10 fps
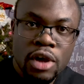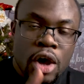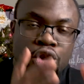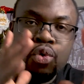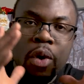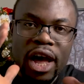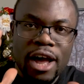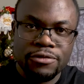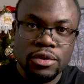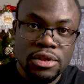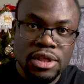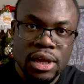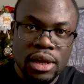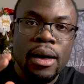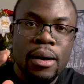You have to
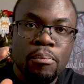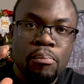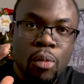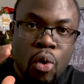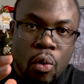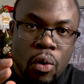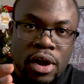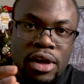think more